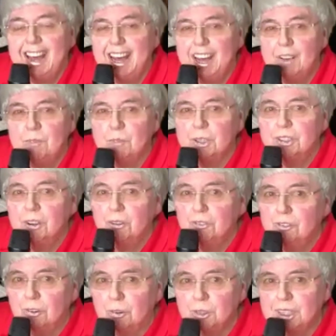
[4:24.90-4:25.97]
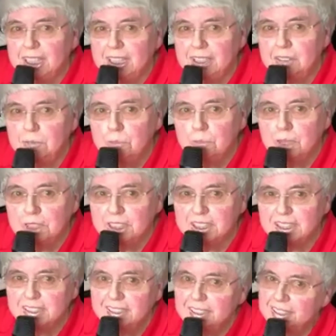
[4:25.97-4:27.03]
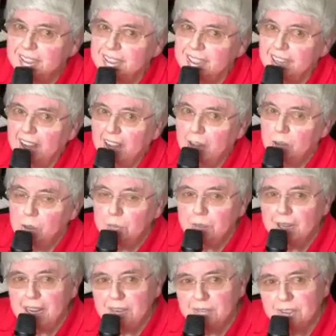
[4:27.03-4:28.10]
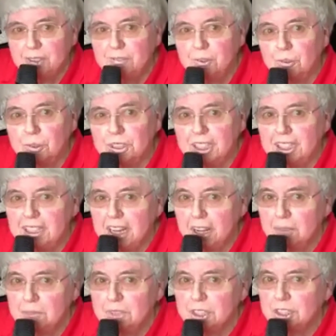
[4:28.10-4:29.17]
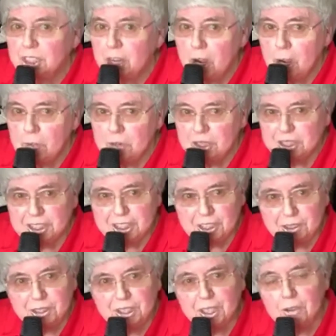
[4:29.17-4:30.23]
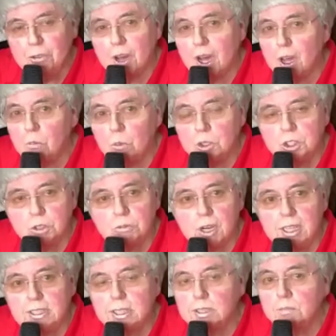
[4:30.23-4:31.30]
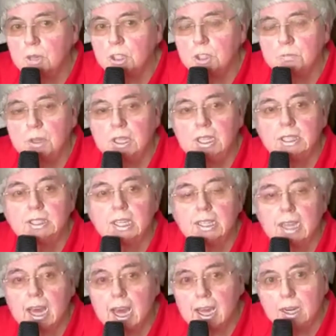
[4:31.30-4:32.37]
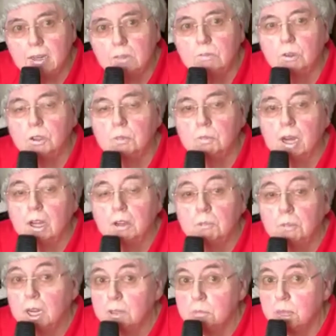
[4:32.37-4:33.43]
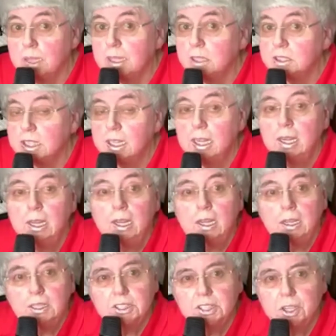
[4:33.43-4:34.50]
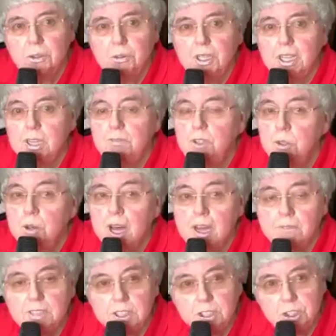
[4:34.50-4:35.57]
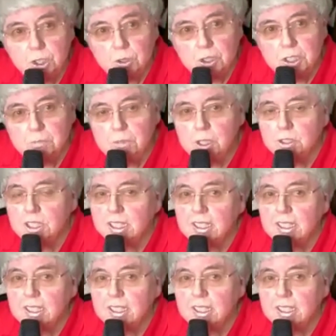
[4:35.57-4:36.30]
but not 14. But I will play for the 14. I'm determined to do so. I want to raise as much money as I can for the blood bikers. So if you have enjoyed the music,